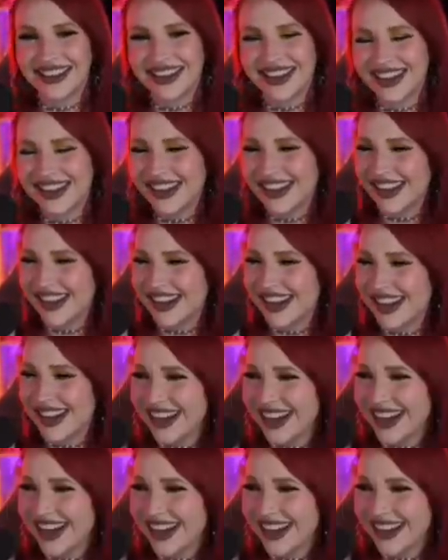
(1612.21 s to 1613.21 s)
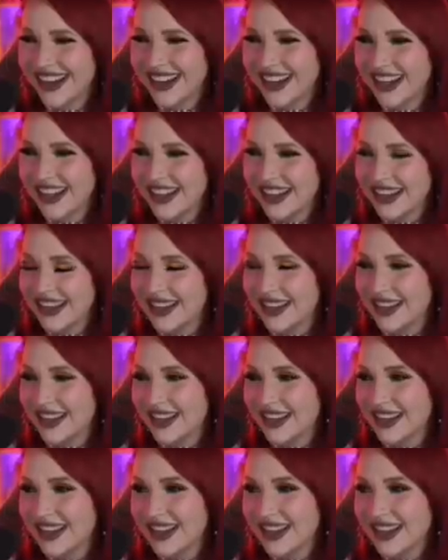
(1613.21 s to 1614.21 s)

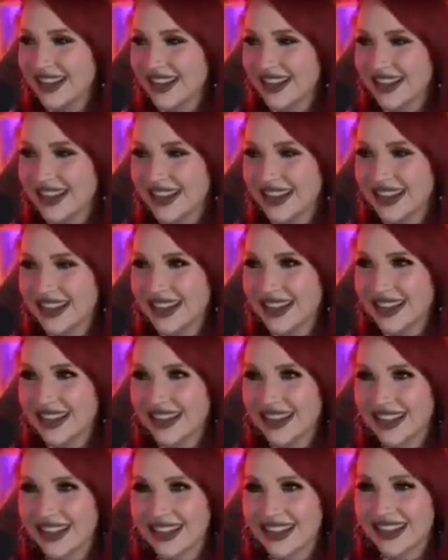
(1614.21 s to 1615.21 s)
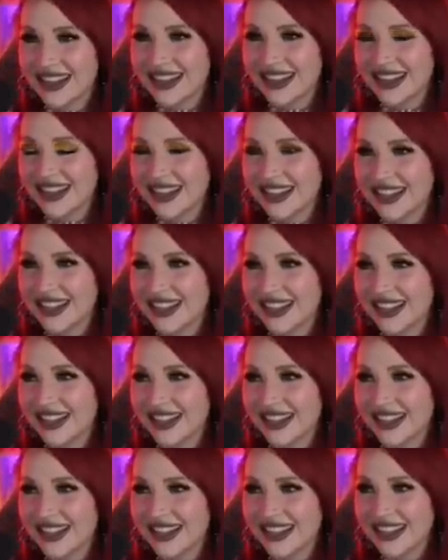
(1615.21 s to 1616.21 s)

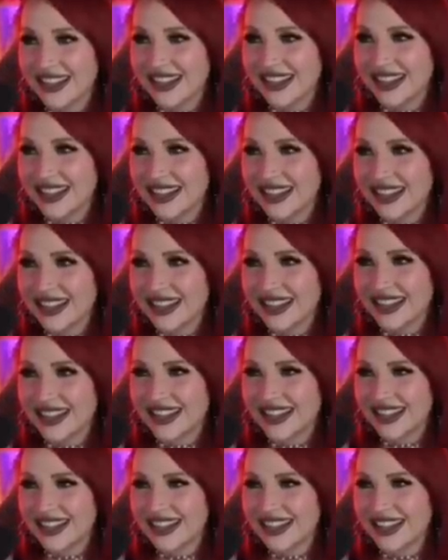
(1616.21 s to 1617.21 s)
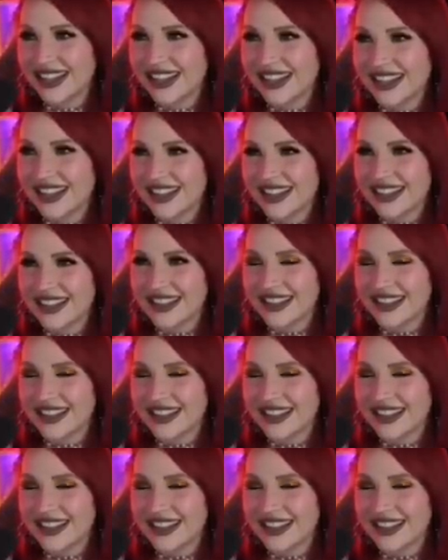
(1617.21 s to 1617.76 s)
This person isn't speaking.